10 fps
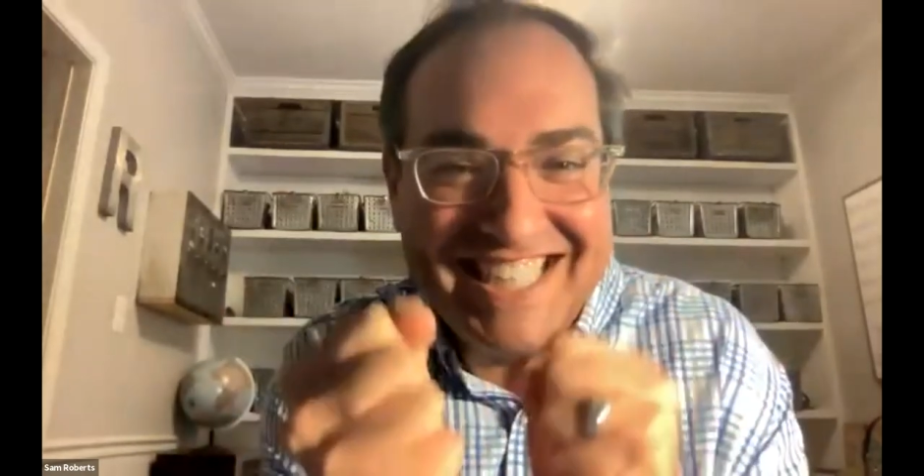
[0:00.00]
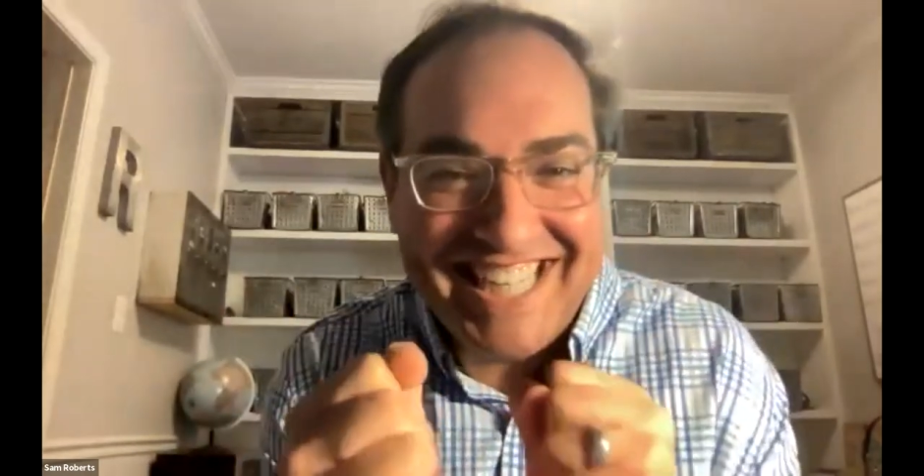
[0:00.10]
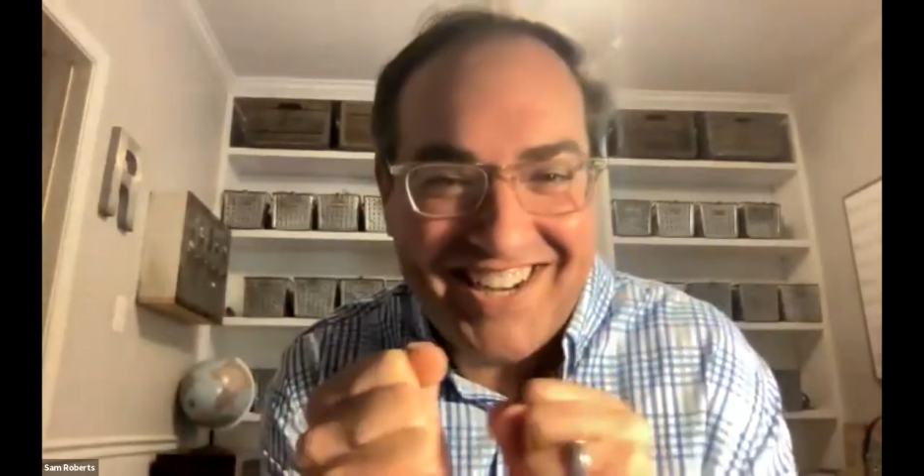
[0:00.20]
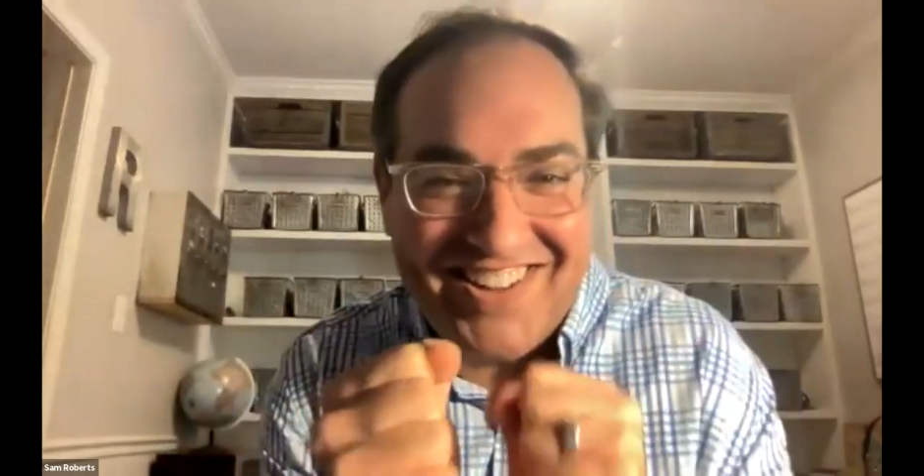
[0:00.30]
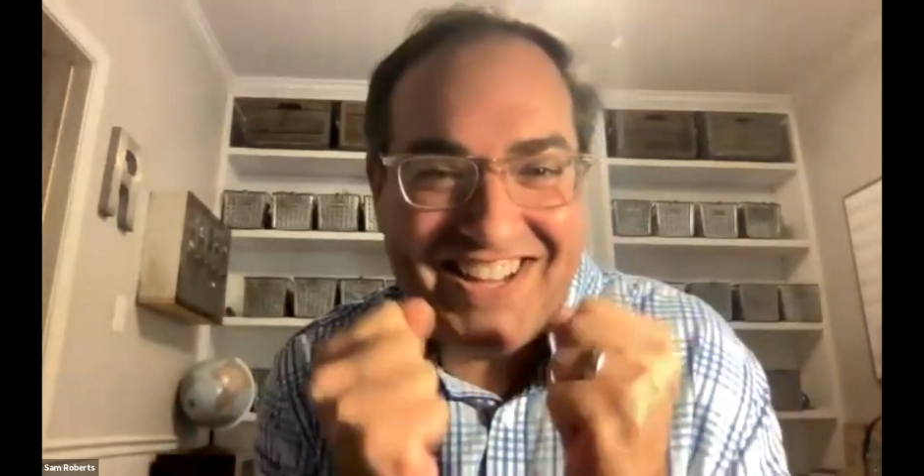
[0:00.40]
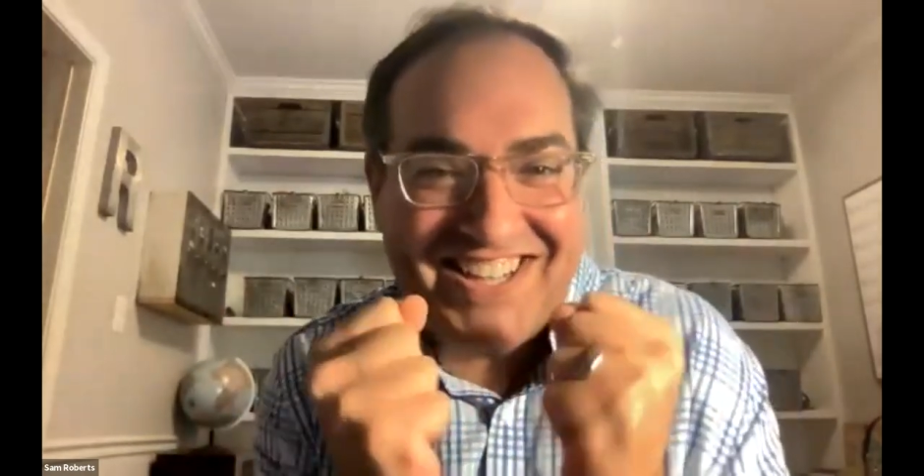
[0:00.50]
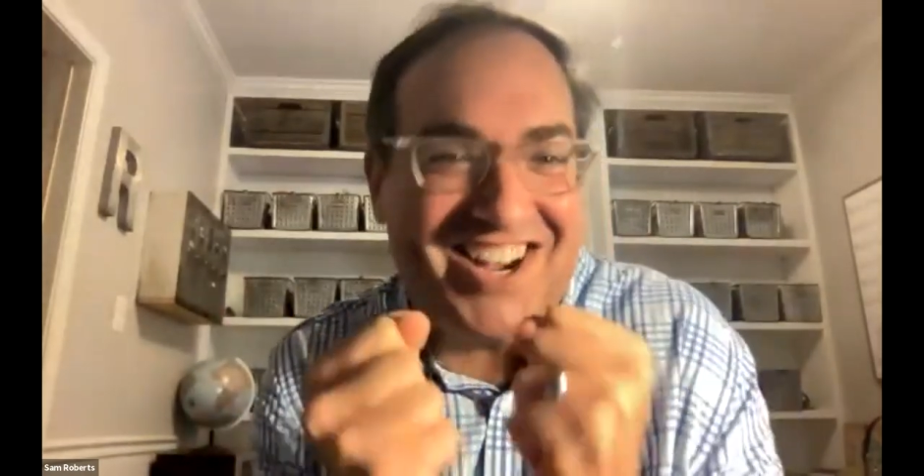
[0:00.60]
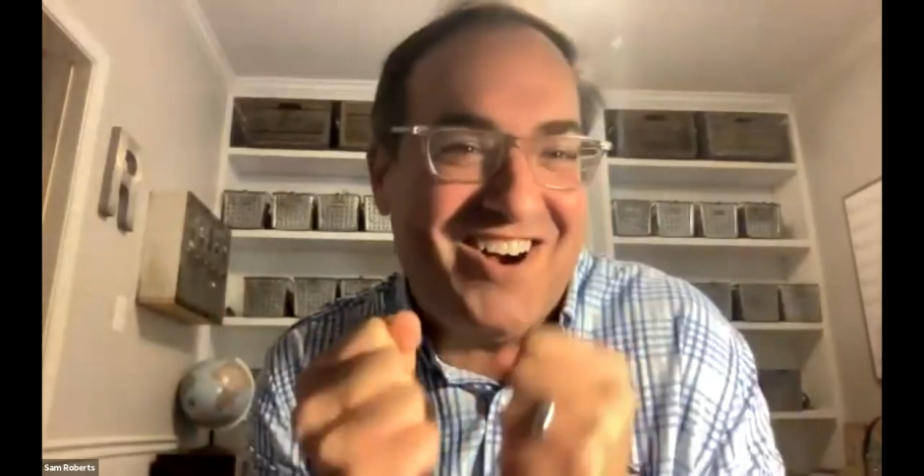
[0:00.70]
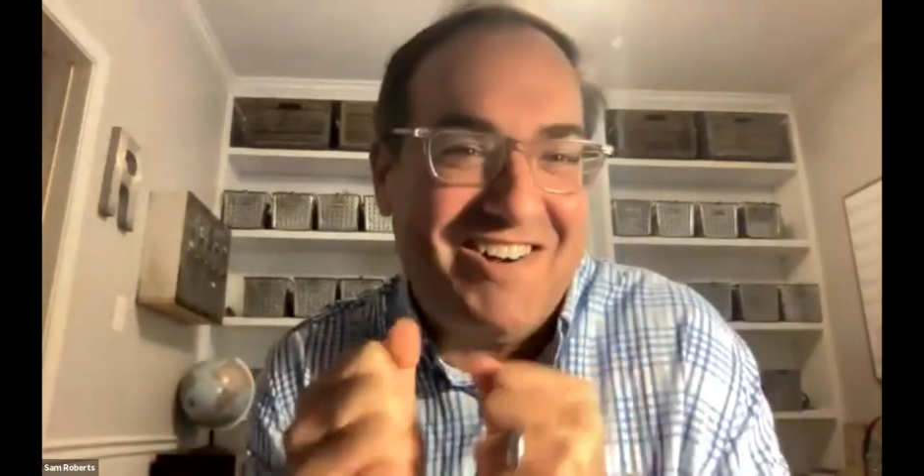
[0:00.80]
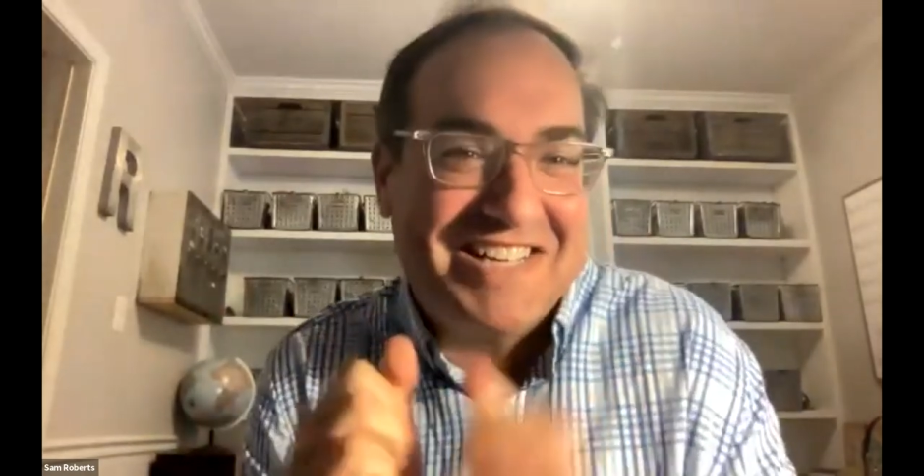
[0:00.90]
You know, the
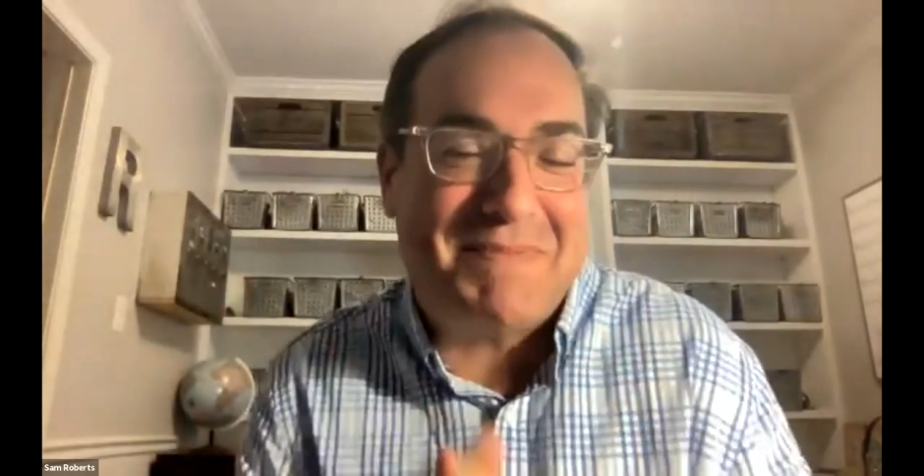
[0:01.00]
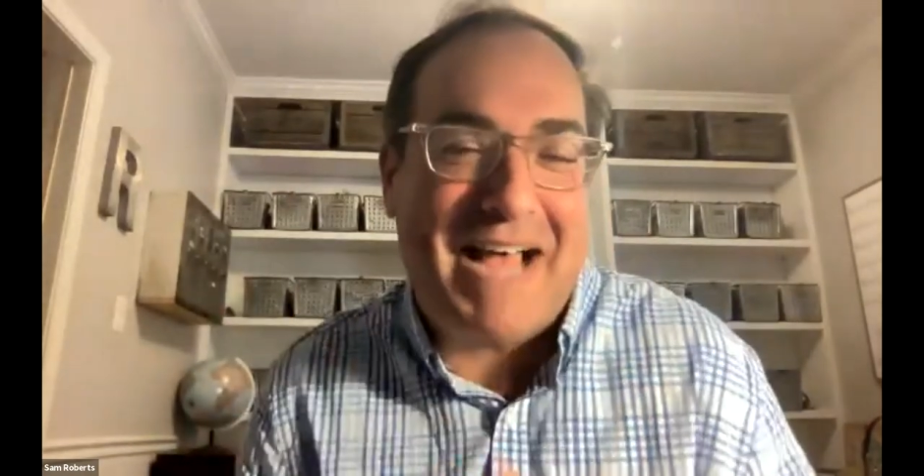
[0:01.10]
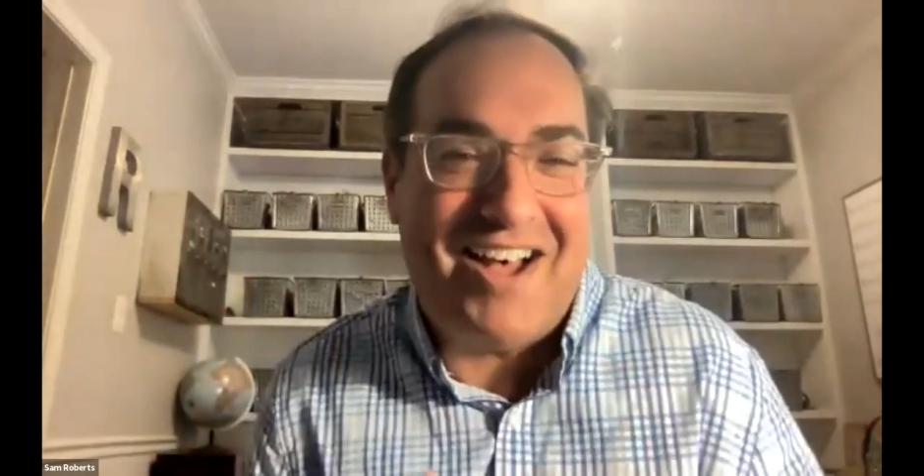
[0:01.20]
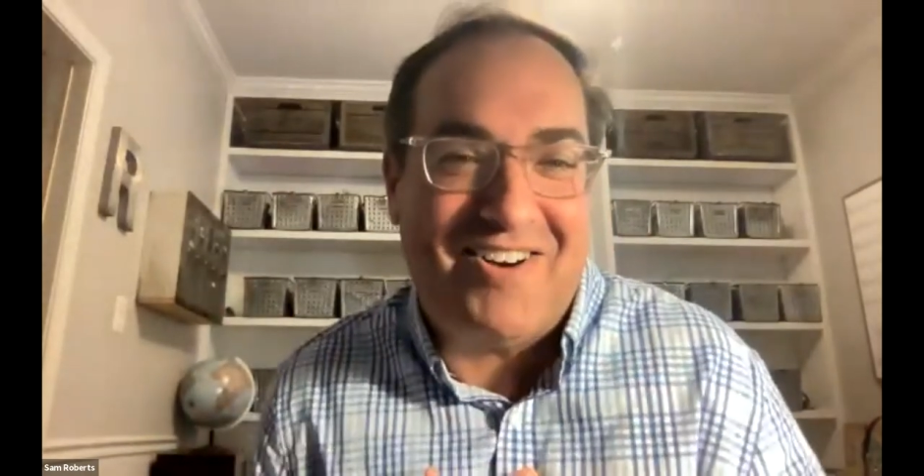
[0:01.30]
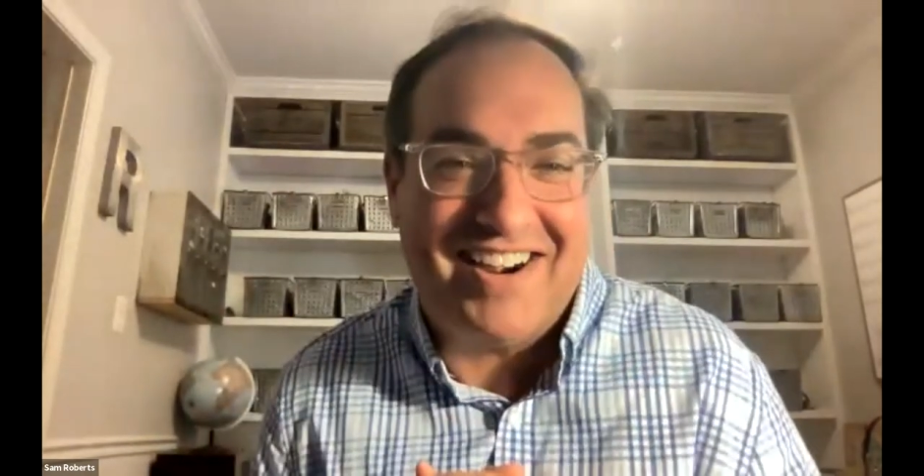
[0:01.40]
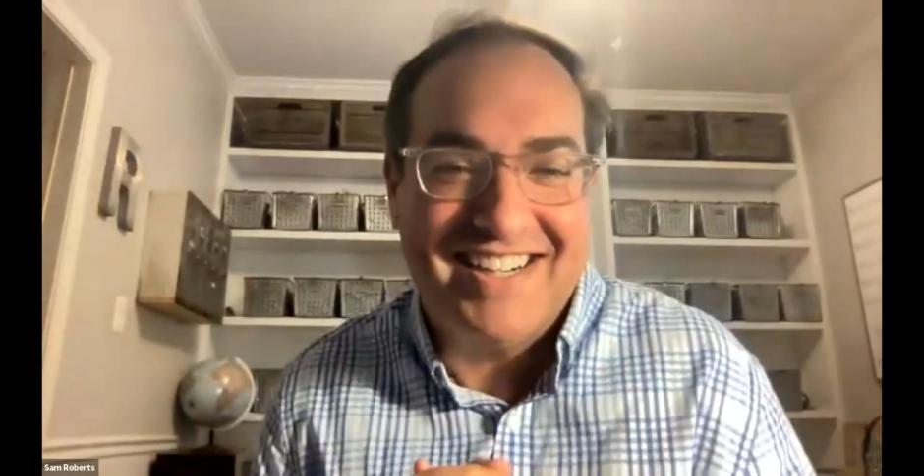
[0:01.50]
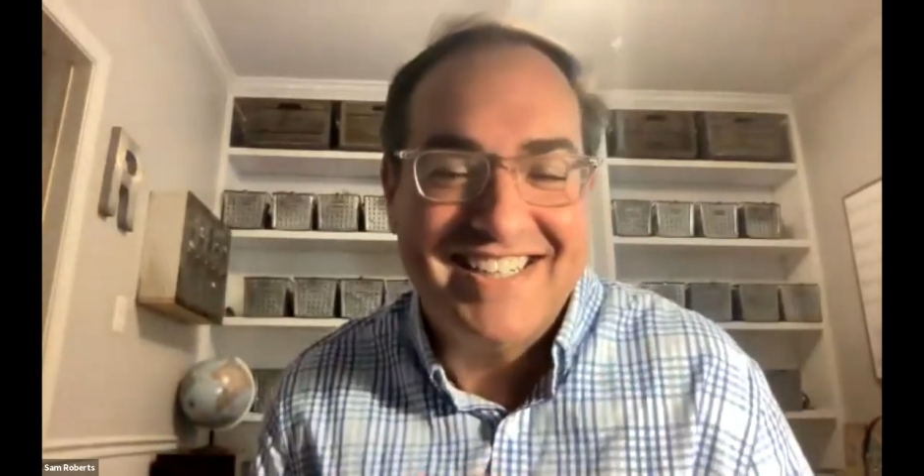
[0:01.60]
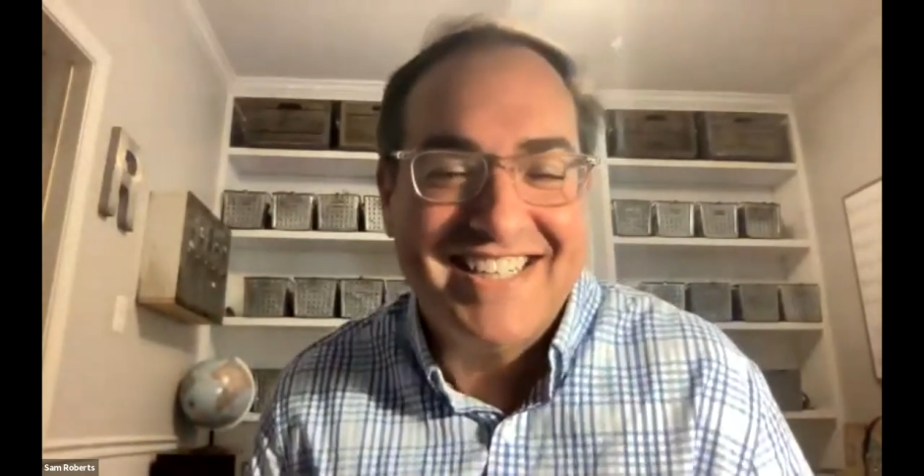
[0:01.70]
co-host power